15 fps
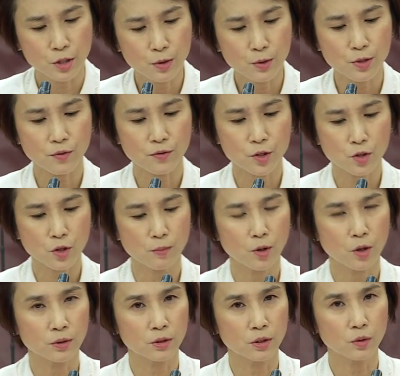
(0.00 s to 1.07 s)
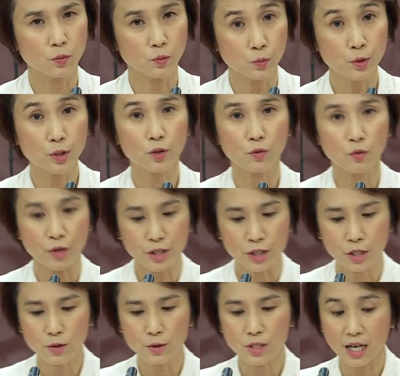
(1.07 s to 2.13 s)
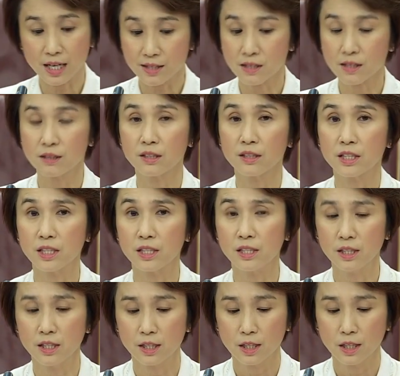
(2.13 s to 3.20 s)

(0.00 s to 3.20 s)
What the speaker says: use of a stop order would reduce uncertainty